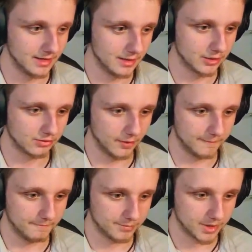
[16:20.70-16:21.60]
So,
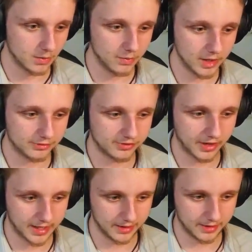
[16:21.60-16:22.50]
we have
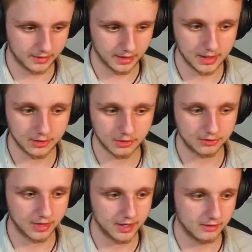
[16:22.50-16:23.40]
sanity. These are
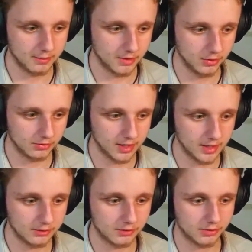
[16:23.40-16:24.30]
sanity pills, and
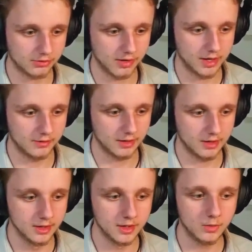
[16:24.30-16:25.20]
this is your sanity.
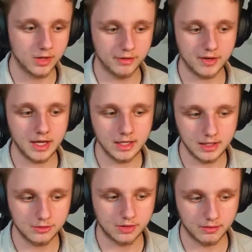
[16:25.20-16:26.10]
We have
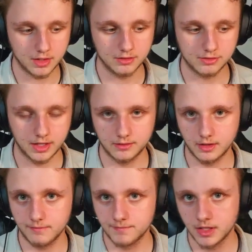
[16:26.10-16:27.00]
87
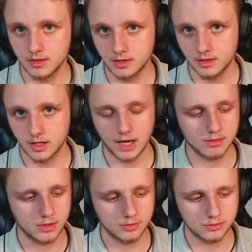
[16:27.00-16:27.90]
sanity.
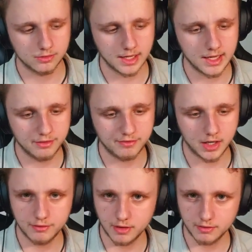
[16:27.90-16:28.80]
Around
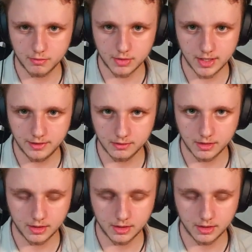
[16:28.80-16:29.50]
85, if I'm right.